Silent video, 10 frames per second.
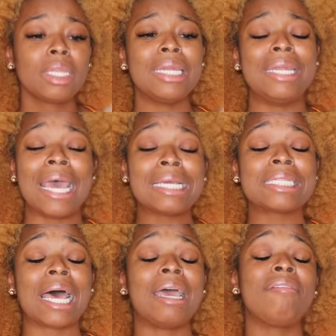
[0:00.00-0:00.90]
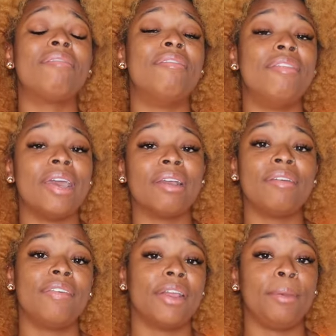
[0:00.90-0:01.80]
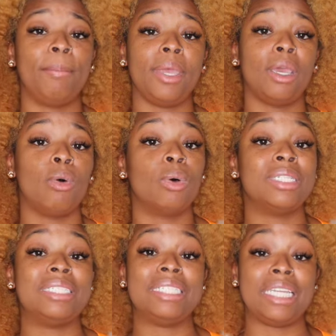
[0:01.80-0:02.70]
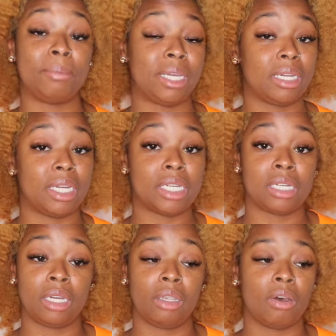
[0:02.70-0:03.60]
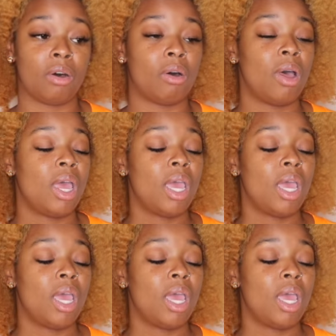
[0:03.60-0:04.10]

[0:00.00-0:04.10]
Next, I am very big on deep conditioning, y'all.